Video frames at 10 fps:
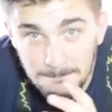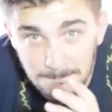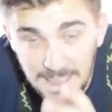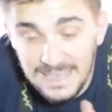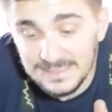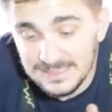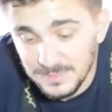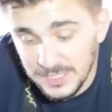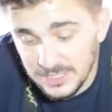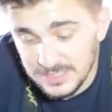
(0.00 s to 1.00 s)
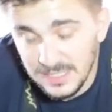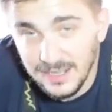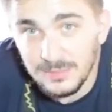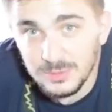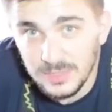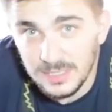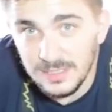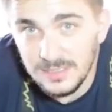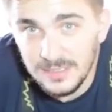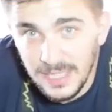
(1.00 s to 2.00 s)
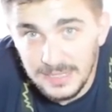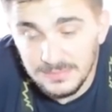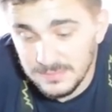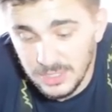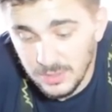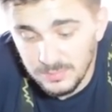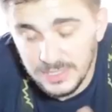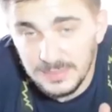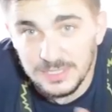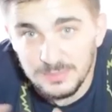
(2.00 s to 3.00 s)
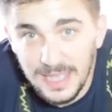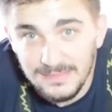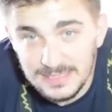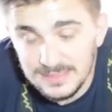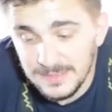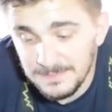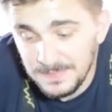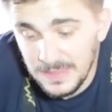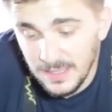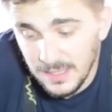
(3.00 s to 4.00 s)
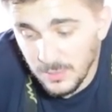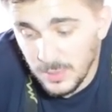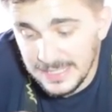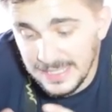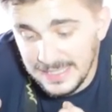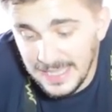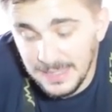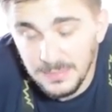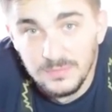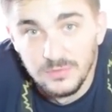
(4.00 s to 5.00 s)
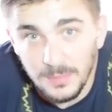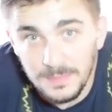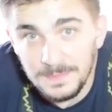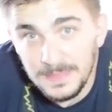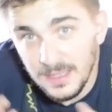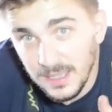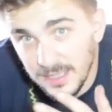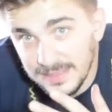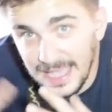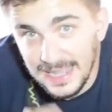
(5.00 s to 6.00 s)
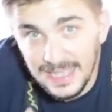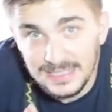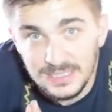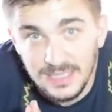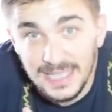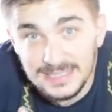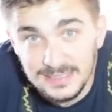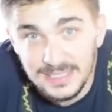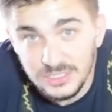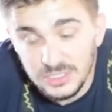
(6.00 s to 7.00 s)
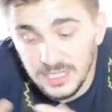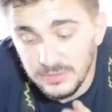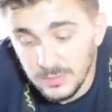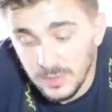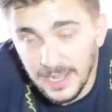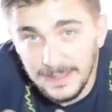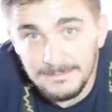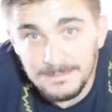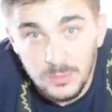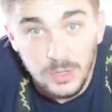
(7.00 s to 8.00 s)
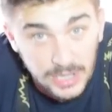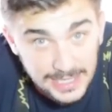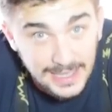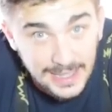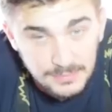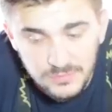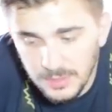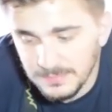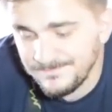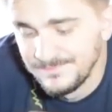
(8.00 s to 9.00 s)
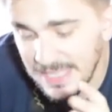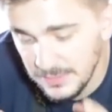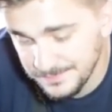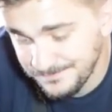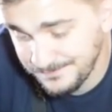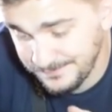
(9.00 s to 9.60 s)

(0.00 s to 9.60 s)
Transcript: balance, because the carbs were in, you know, pretty much balanced when they came from Dan and ST Engineering where I got them from. Now,